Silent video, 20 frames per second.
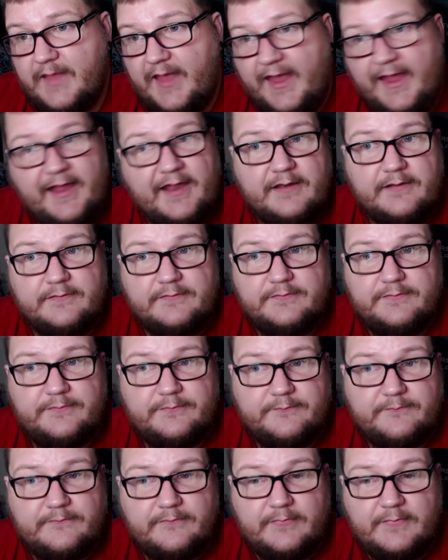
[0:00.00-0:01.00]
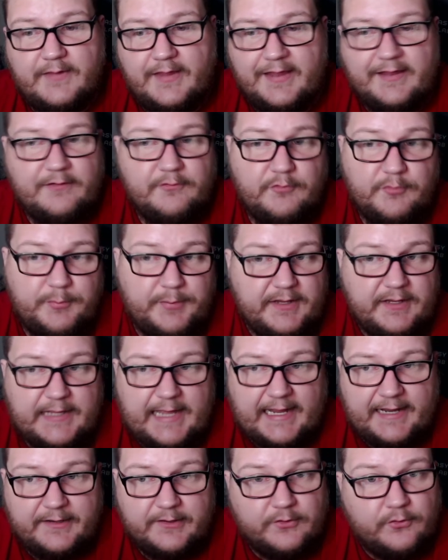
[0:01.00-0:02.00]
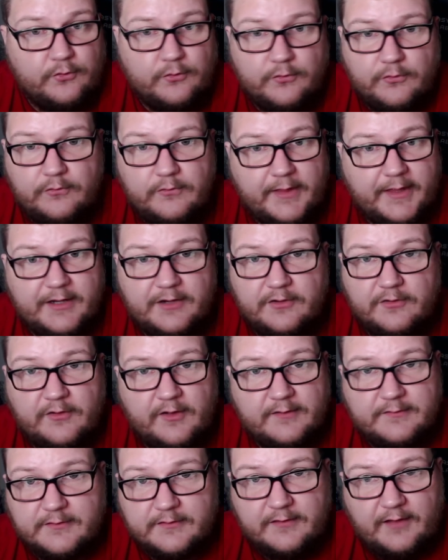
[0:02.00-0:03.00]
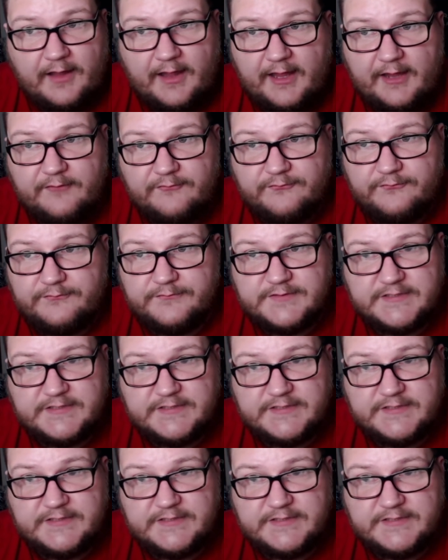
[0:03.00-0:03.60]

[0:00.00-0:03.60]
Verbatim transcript: And it would be kind of cool later on in life